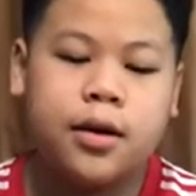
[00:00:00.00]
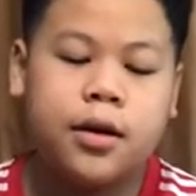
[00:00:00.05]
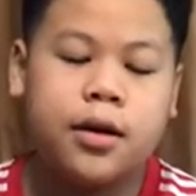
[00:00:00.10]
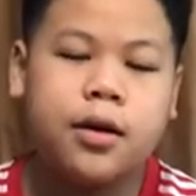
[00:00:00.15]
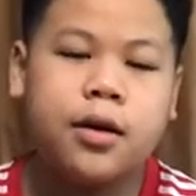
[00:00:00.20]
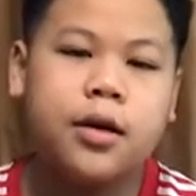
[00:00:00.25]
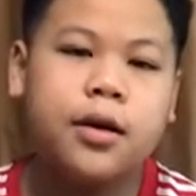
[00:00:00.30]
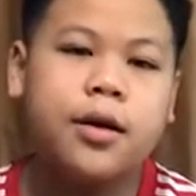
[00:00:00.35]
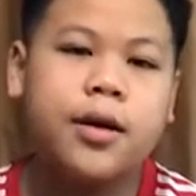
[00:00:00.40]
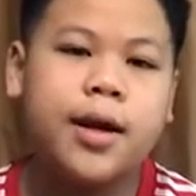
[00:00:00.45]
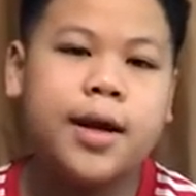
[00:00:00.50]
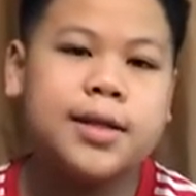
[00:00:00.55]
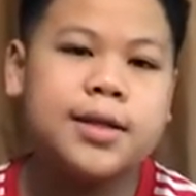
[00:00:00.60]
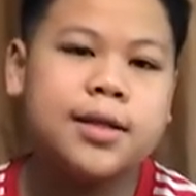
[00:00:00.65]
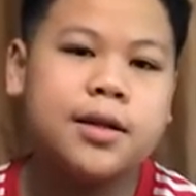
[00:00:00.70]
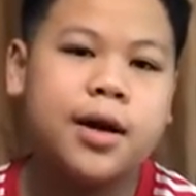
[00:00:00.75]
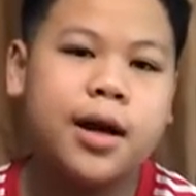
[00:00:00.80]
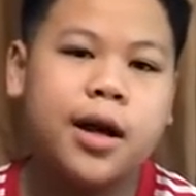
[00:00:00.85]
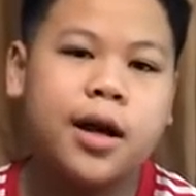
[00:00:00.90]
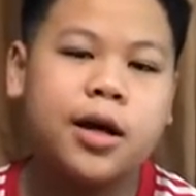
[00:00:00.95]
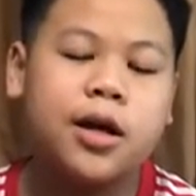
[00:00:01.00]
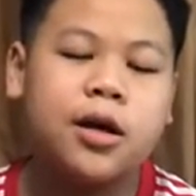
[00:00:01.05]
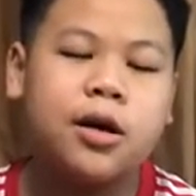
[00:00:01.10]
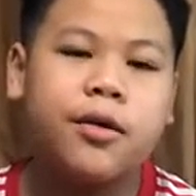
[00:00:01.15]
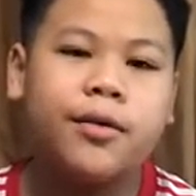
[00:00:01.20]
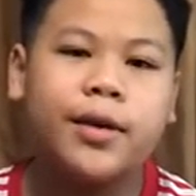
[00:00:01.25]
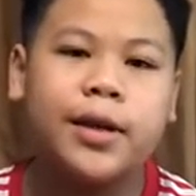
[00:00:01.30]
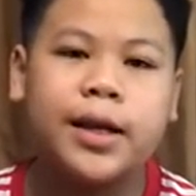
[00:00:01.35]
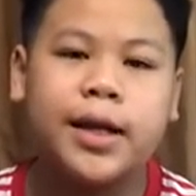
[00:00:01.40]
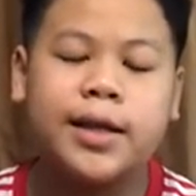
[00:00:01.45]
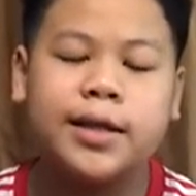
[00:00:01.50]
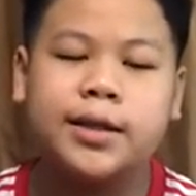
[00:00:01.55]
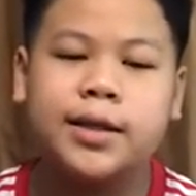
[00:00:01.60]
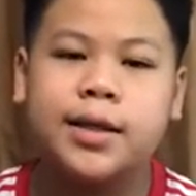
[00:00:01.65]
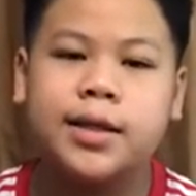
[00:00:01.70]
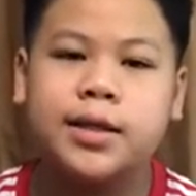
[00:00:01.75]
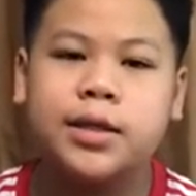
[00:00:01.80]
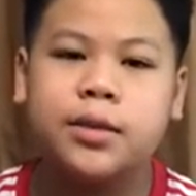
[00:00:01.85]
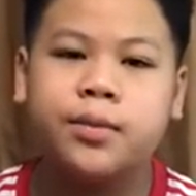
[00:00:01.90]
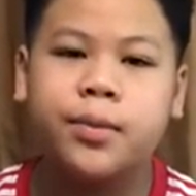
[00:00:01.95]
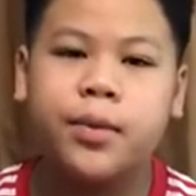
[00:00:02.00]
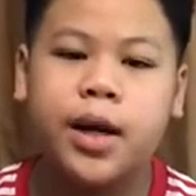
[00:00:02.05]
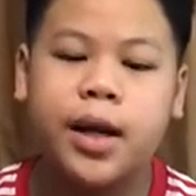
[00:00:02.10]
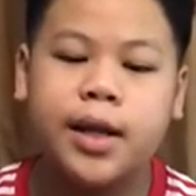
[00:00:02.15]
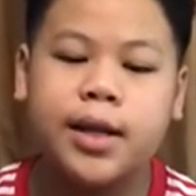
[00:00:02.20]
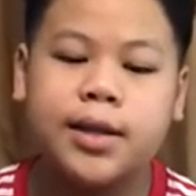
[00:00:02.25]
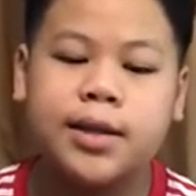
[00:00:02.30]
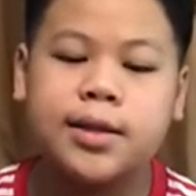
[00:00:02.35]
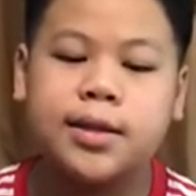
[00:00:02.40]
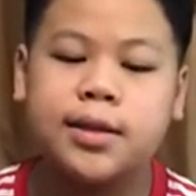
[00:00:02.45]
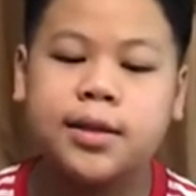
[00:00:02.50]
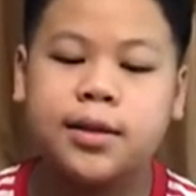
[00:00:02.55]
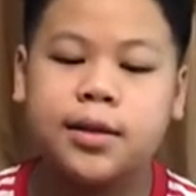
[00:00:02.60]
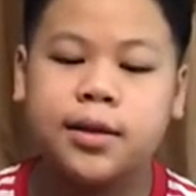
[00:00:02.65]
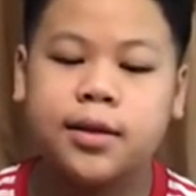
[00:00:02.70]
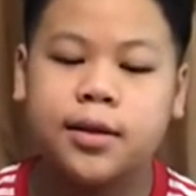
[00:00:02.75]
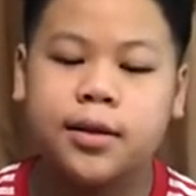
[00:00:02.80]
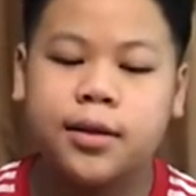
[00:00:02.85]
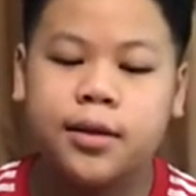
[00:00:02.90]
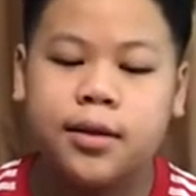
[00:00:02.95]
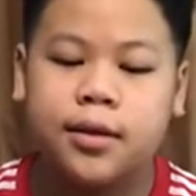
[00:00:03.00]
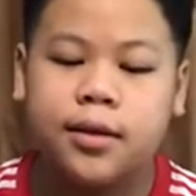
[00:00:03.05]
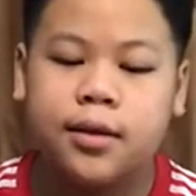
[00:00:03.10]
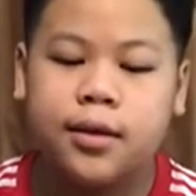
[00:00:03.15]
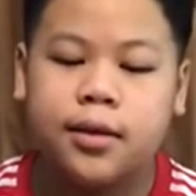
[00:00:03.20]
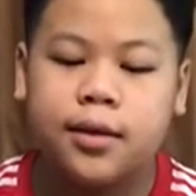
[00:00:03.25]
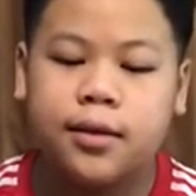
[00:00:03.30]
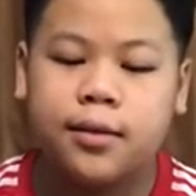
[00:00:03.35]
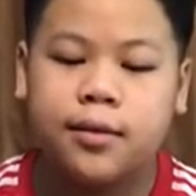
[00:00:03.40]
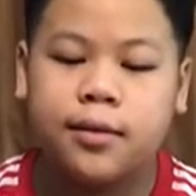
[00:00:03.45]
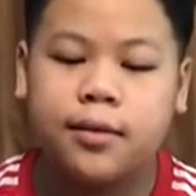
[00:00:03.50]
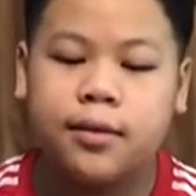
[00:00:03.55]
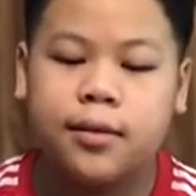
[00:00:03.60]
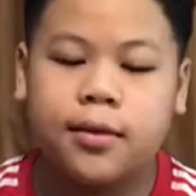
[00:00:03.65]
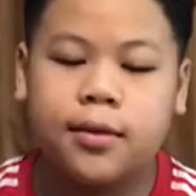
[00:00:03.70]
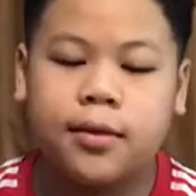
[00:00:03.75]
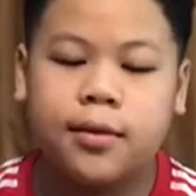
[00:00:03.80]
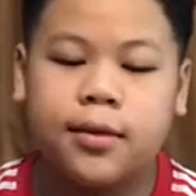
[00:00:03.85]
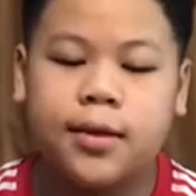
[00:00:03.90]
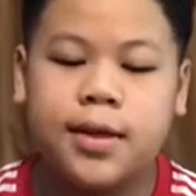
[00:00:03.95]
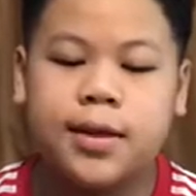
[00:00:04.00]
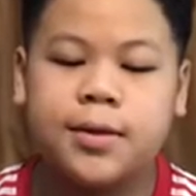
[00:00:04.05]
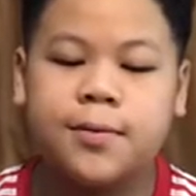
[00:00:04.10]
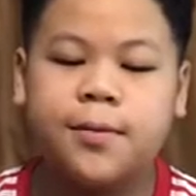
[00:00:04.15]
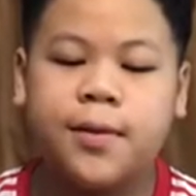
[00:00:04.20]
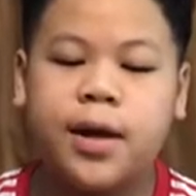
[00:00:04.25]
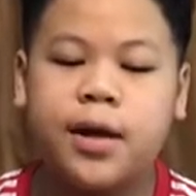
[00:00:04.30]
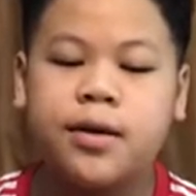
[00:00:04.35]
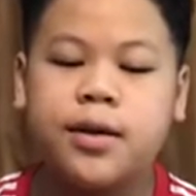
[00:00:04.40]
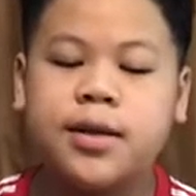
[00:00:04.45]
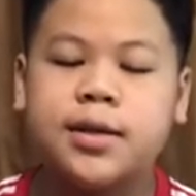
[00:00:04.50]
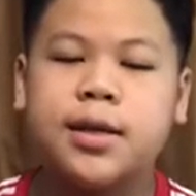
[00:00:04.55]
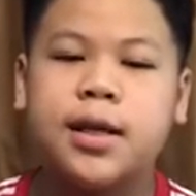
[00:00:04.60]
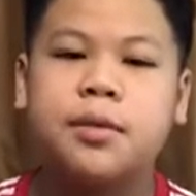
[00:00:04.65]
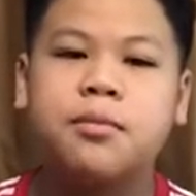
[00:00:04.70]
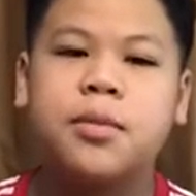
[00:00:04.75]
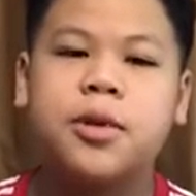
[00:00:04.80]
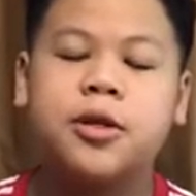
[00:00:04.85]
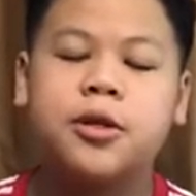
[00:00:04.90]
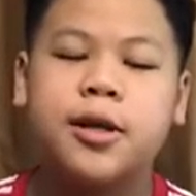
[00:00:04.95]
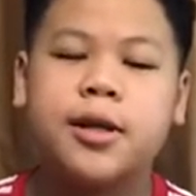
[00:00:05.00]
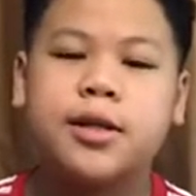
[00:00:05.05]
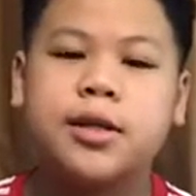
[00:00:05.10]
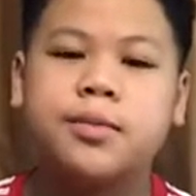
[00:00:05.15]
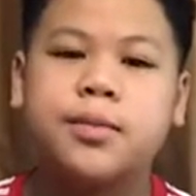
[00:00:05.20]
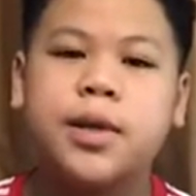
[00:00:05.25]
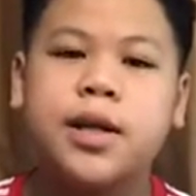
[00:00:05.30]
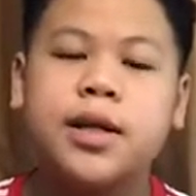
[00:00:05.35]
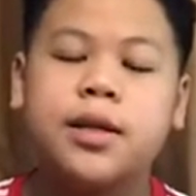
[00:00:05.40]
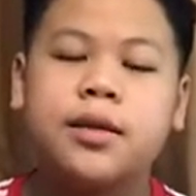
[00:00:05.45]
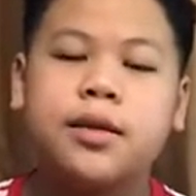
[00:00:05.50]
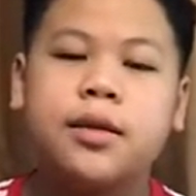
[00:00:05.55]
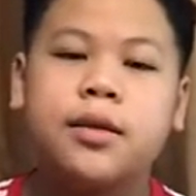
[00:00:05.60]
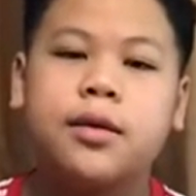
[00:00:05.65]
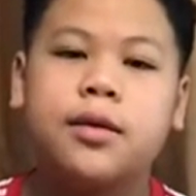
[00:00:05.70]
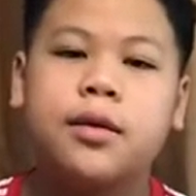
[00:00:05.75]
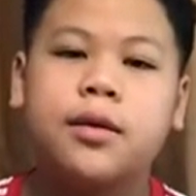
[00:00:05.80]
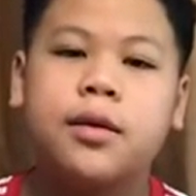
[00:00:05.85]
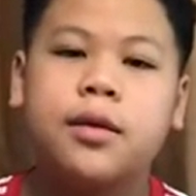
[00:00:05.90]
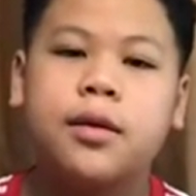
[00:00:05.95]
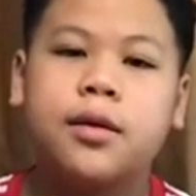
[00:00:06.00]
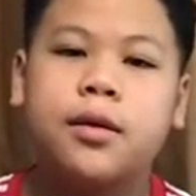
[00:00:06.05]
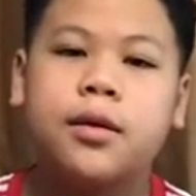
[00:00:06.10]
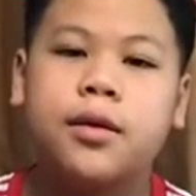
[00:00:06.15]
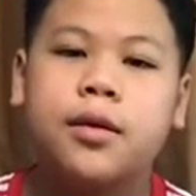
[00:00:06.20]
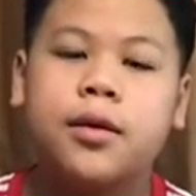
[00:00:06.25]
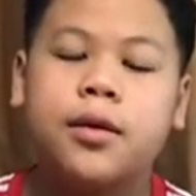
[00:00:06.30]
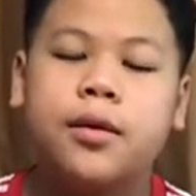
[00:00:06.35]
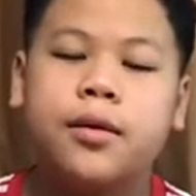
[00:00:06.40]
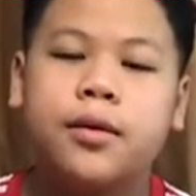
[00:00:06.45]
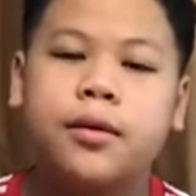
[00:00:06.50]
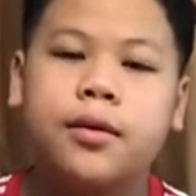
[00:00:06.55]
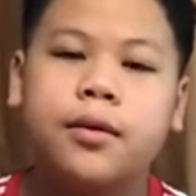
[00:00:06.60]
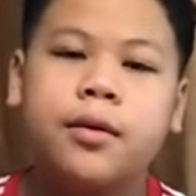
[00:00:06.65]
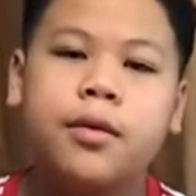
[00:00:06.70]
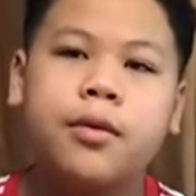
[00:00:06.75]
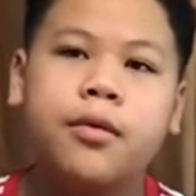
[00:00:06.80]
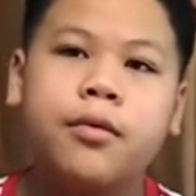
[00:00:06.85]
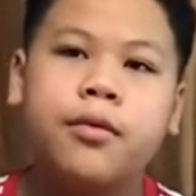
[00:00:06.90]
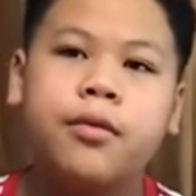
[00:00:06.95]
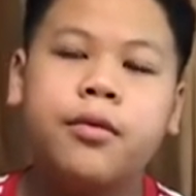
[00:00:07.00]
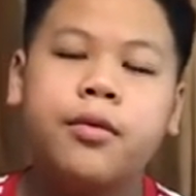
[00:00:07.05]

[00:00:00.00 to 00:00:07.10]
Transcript: Do you guys know how COVID-19 spreads? This virus can be transmitted through